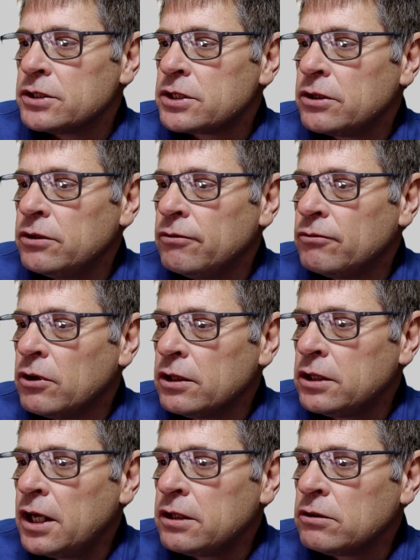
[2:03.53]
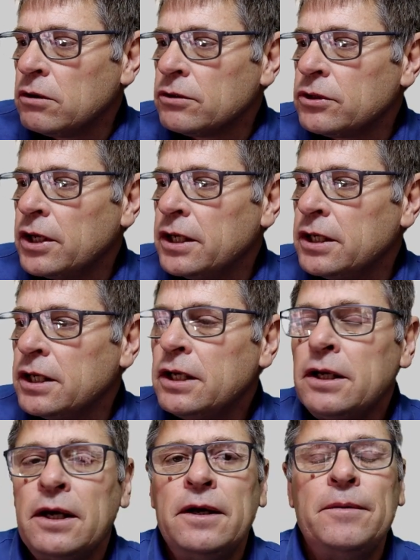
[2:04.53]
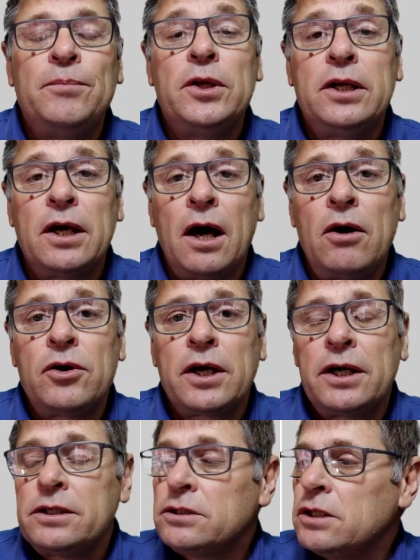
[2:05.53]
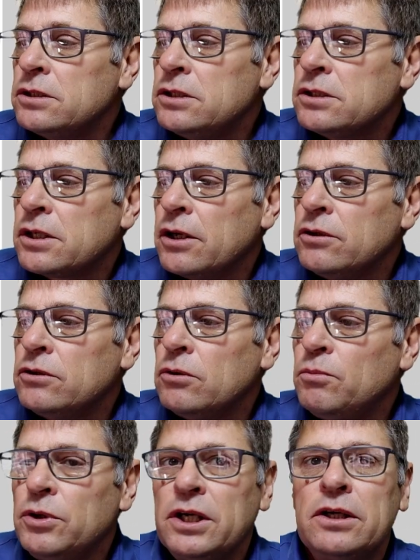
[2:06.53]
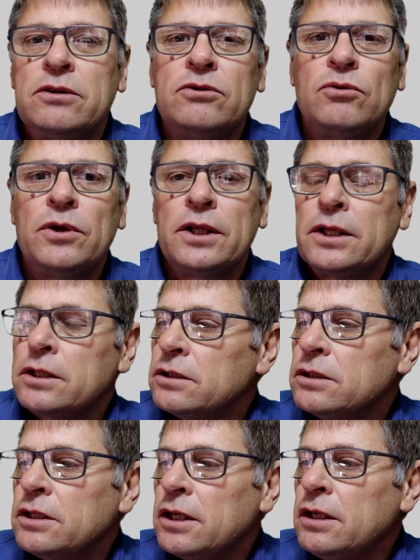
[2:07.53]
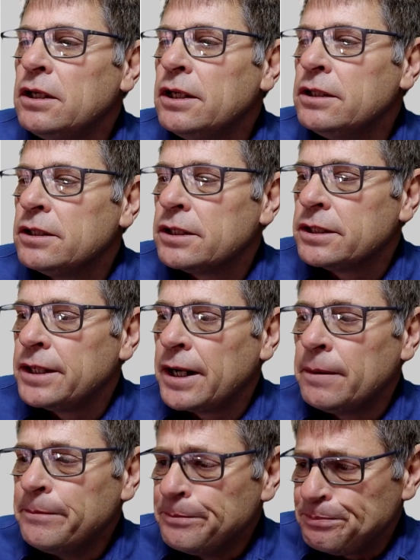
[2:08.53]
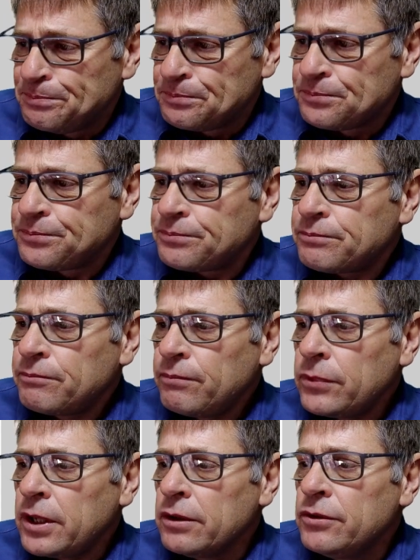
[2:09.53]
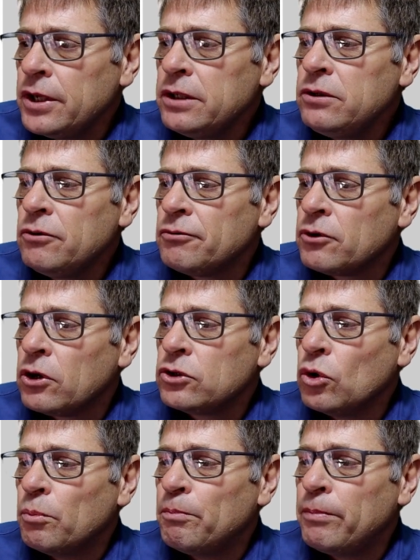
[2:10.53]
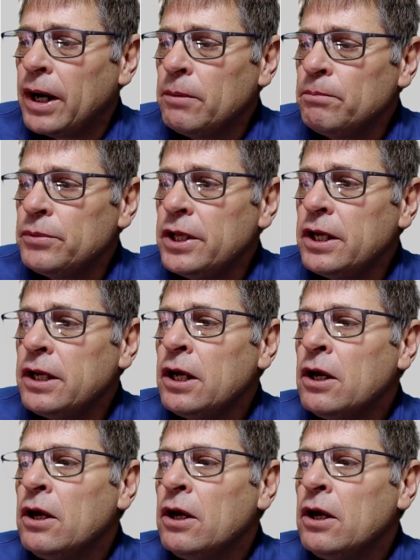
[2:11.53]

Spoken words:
So you've got that container. In our case, this is going to be a 210-liter drum. Then you've got your pump there.